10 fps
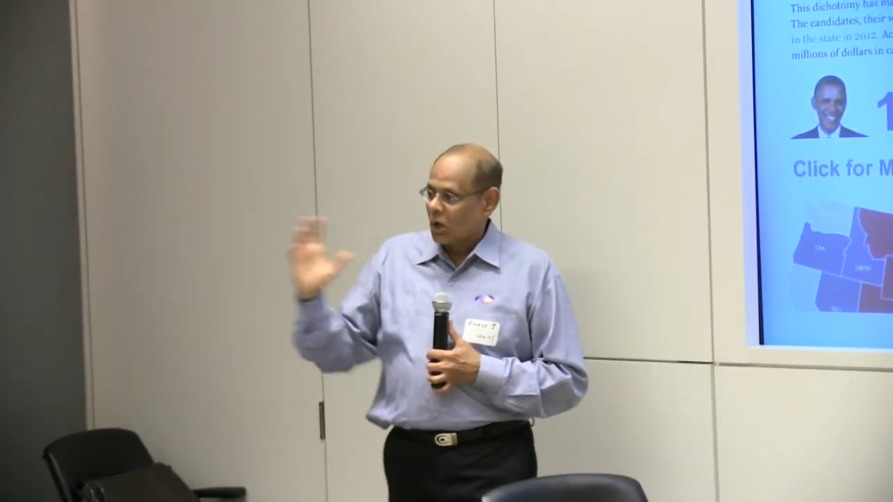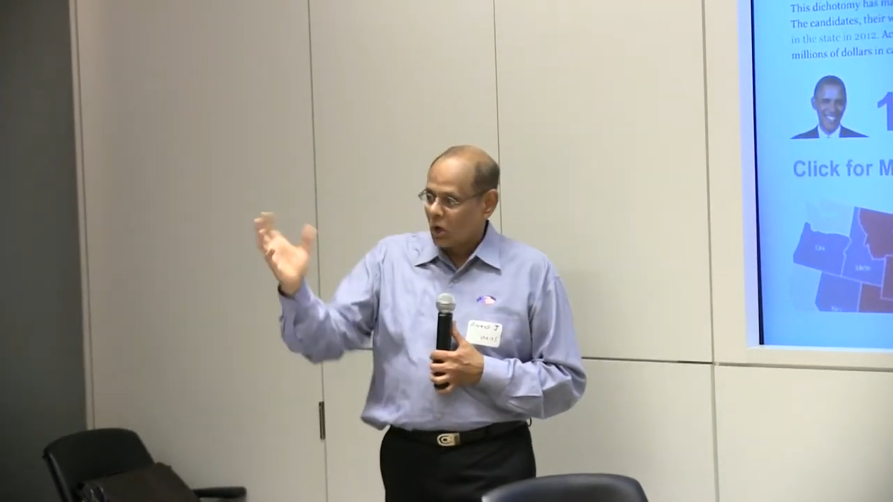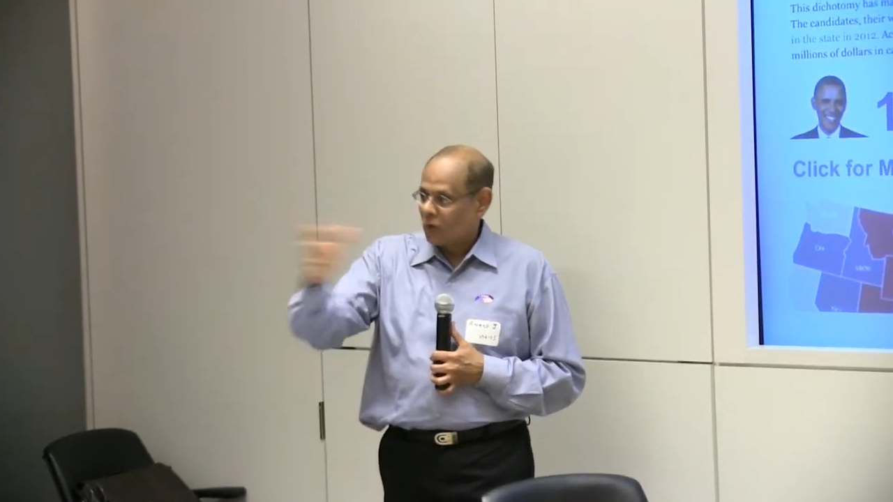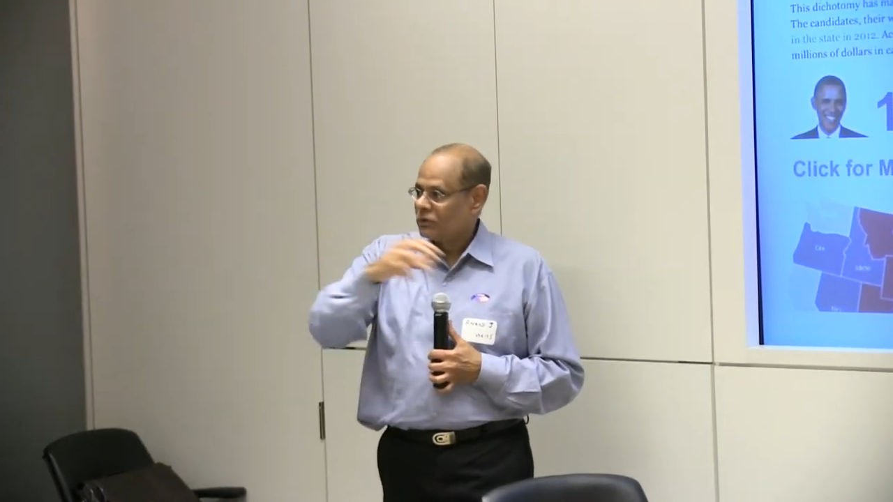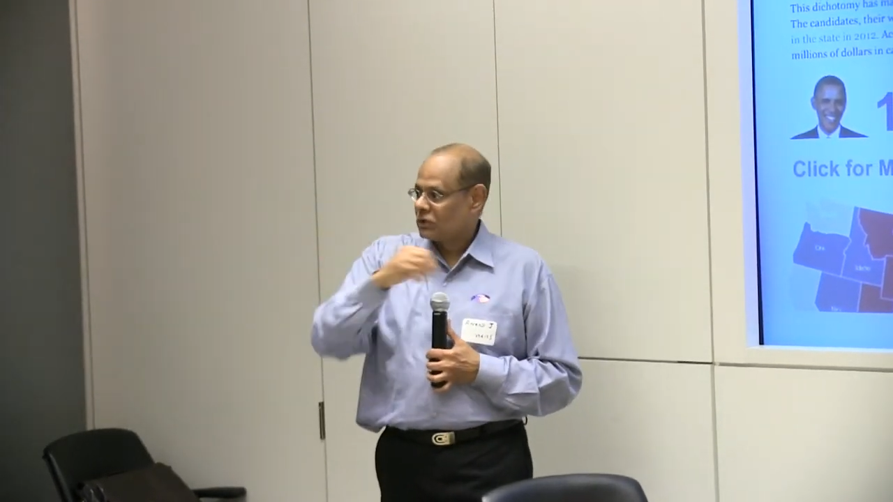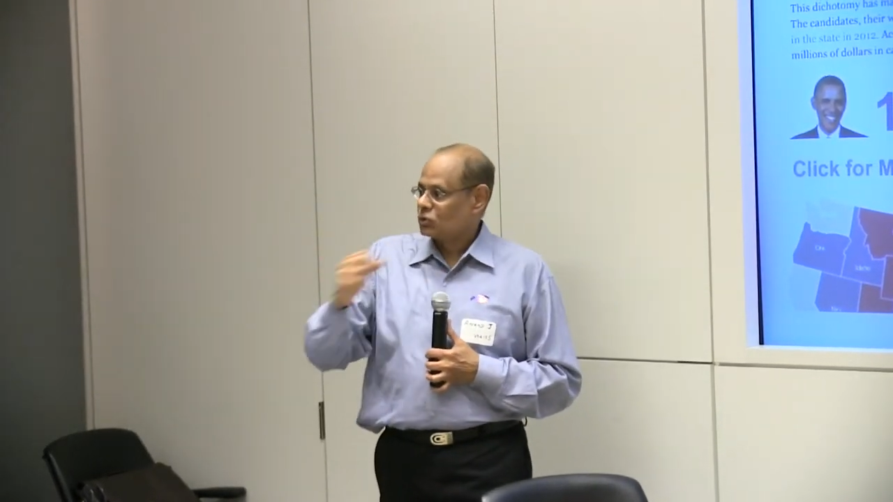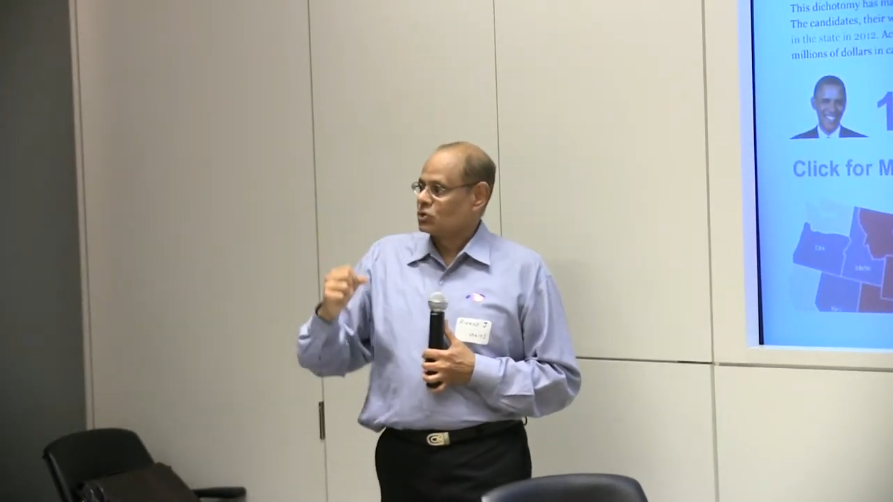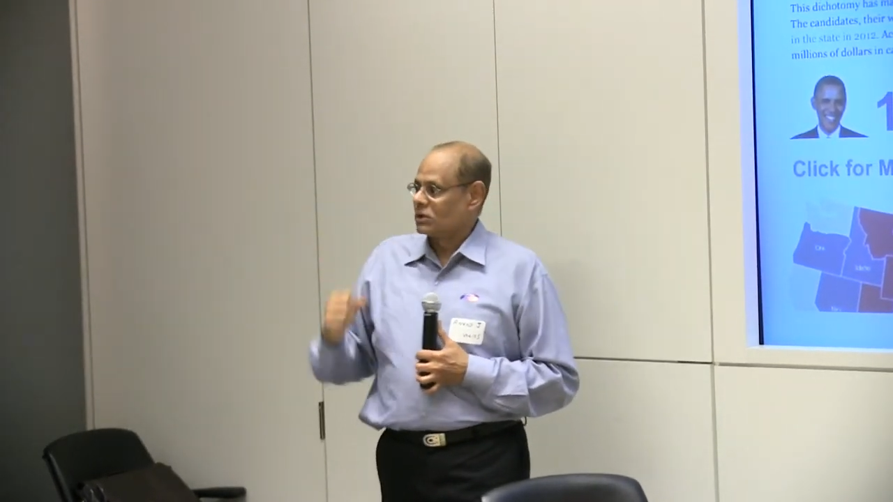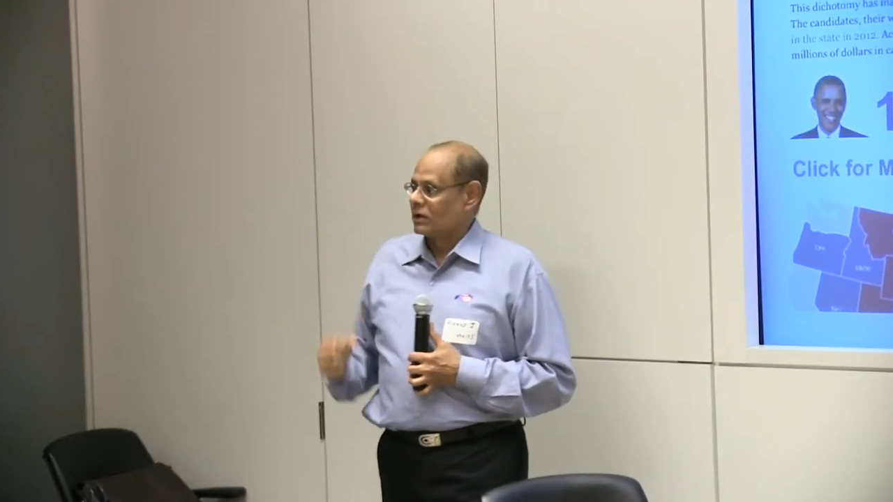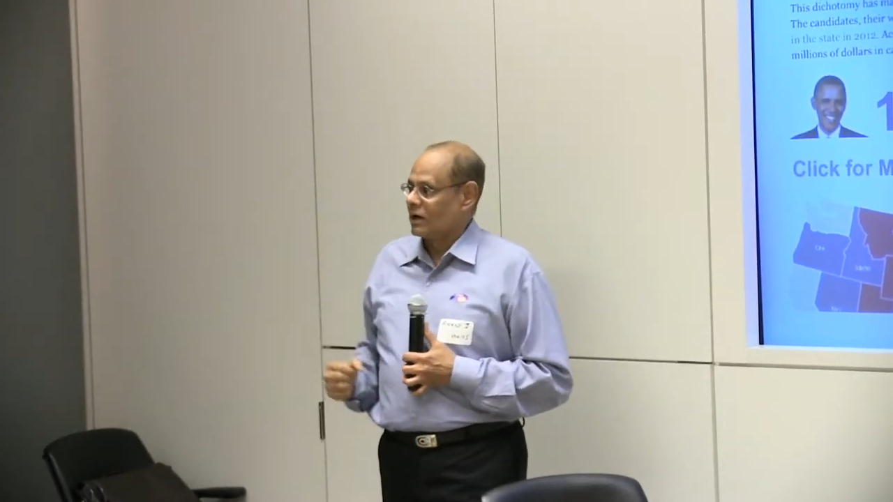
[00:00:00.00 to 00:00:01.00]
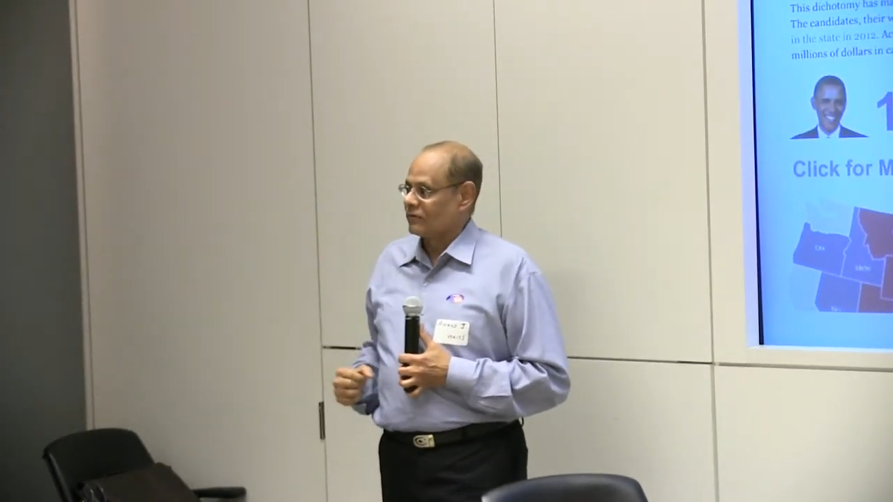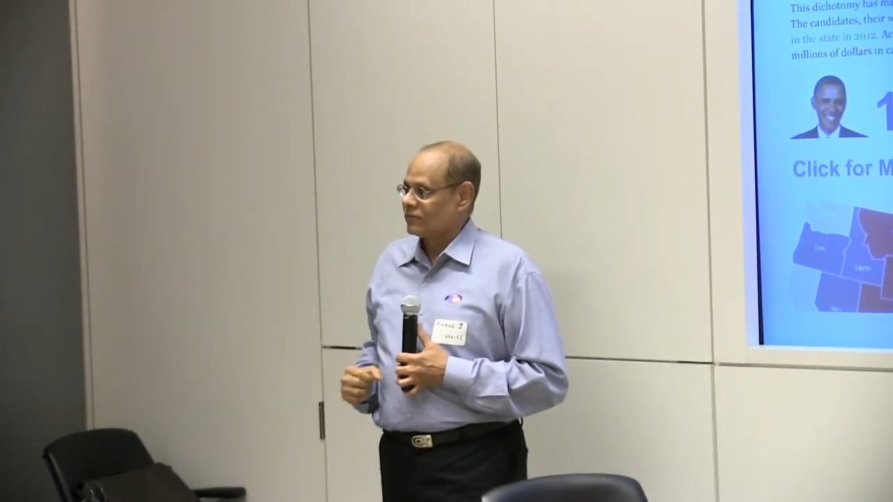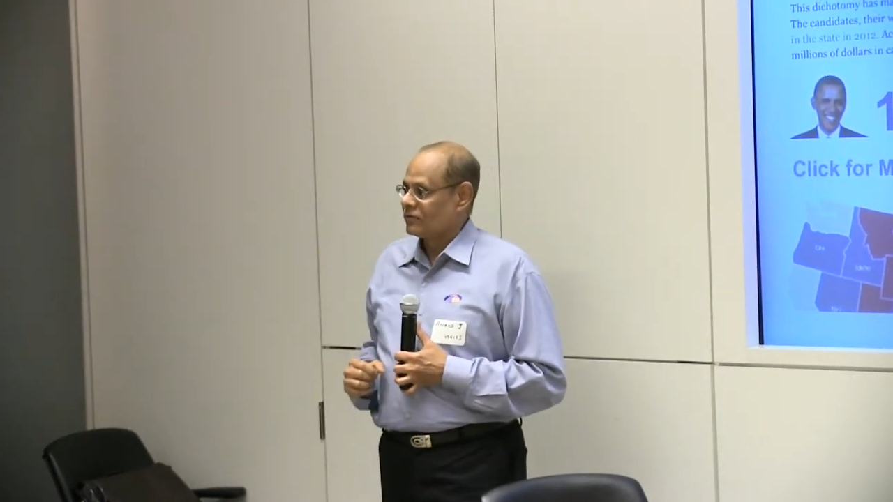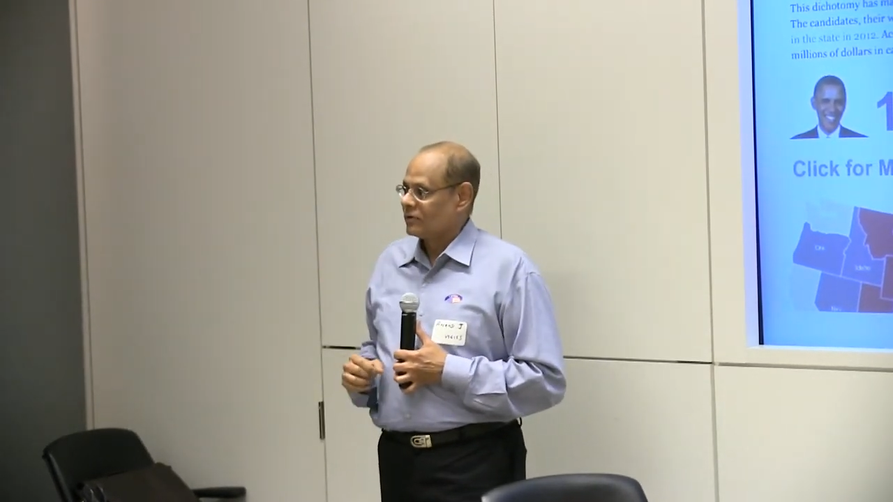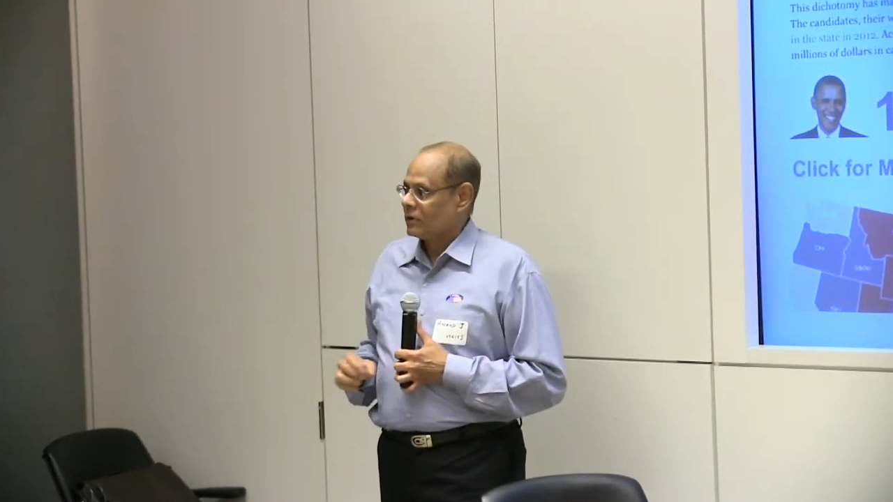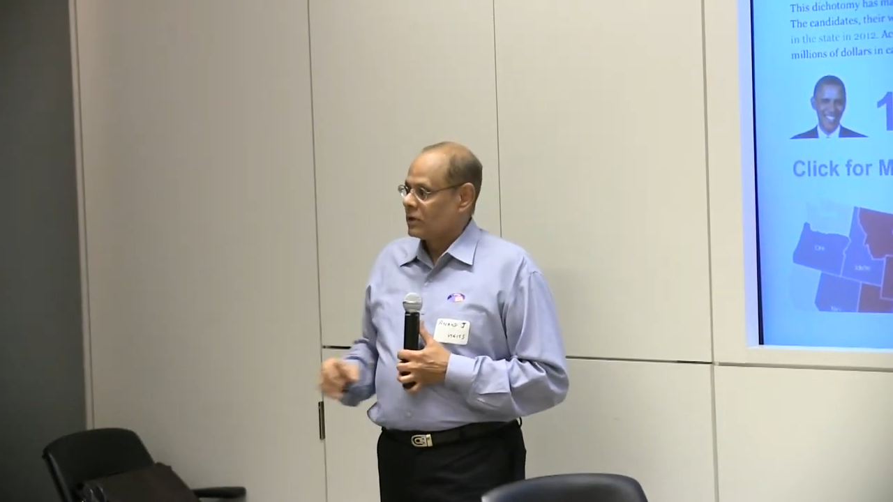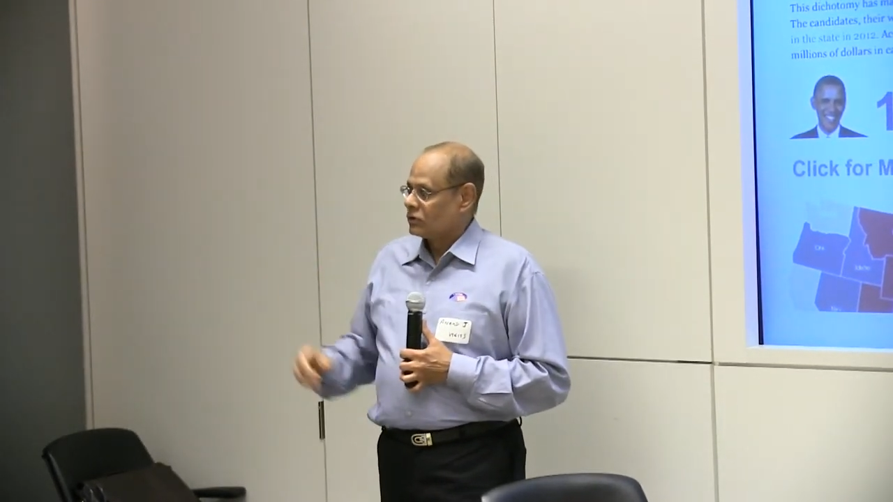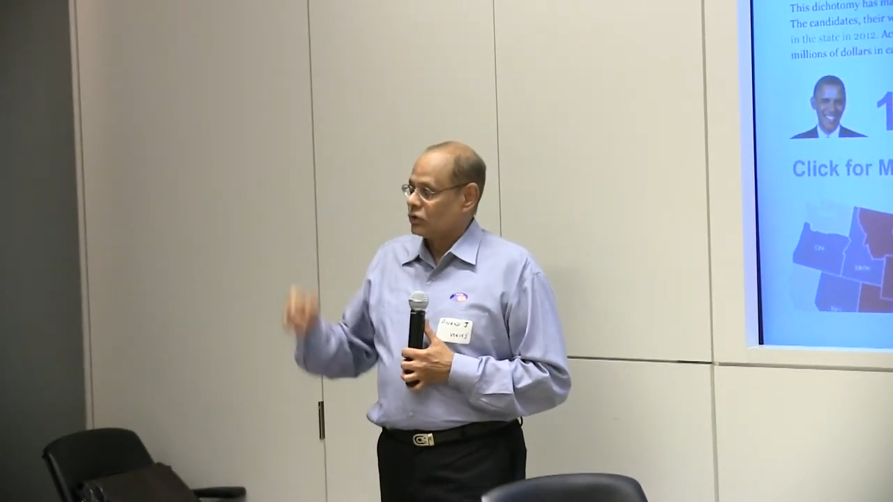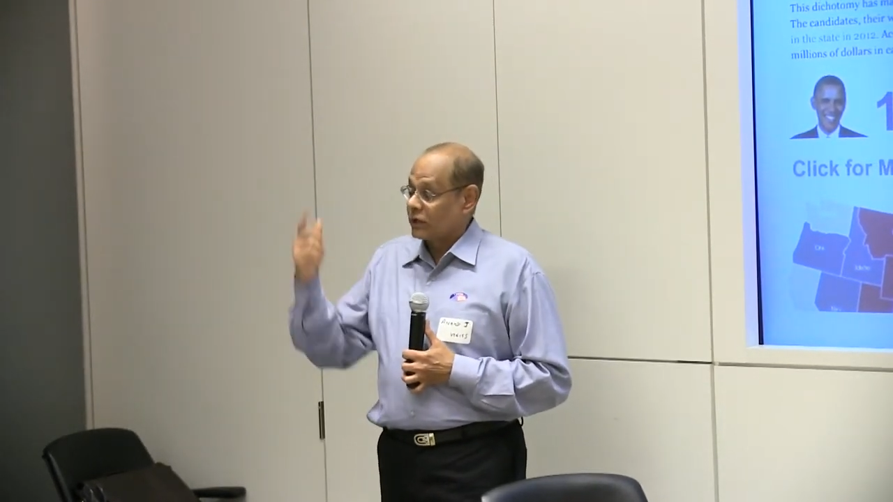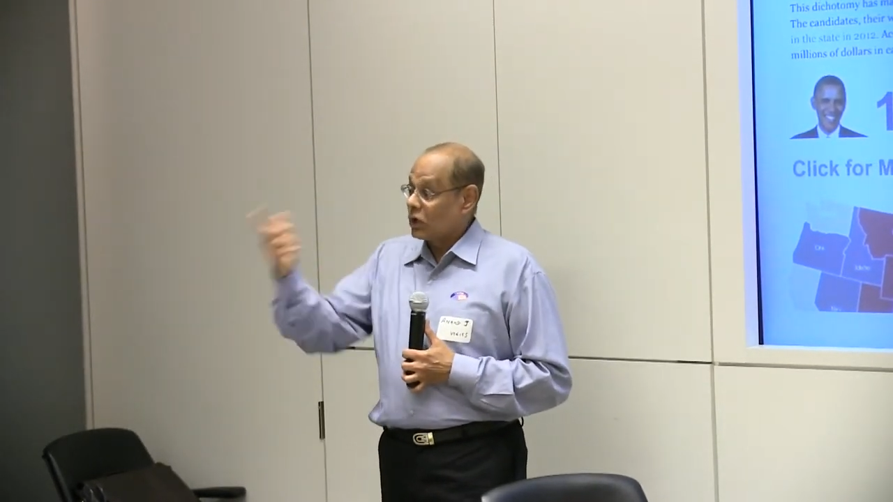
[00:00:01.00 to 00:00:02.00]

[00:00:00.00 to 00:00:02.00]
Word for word: along with the social graph. So you